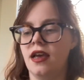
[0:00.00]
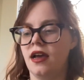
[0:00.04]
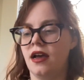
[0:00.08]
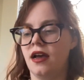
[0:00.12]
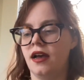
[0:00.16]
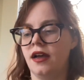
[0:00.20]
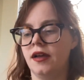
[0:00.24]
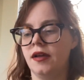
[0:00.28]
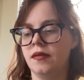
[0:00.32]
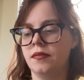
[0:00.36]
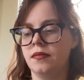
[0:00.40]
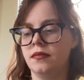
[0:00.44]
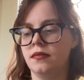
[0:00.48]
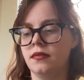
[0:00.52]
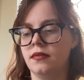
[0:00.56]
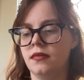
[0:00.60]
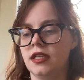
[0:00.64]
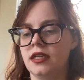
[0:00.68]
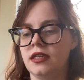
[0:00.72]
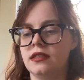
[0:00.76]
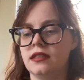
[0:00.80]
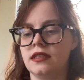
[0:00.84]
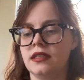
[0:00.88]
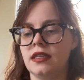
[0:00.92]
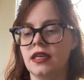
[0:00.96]

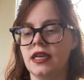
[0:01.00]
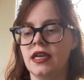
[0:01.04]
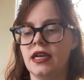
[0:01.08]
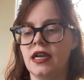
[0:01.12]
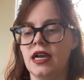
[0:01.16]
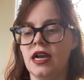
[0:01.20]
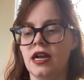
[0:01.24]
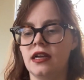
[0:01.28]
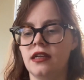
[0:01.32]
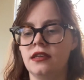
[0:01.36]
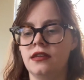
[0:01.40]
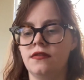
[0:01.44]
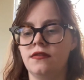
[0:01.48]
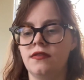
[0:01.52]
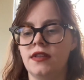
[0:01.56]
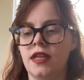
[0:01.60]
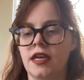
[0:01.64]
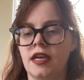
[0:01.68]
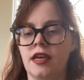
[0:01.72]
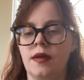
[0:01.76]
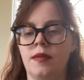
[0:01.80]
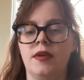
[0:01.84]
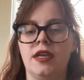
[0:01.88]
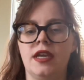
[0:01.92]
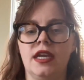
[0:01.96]
It's like kind of
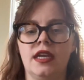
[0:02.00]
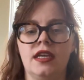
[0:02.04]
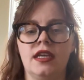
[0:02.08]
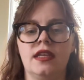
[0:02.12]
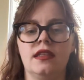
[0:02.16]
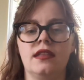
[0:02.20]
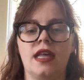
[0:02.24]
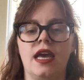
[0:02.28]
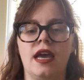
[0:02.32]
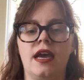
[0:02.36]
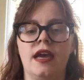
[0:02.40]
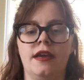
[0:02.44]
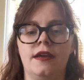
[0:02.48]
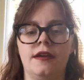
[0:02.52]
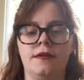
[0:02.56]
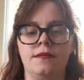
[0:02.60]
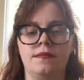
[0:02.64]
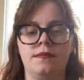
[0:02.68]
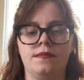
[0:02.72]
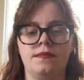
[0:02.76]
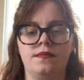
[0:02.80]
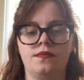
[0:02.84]
like I'm getting that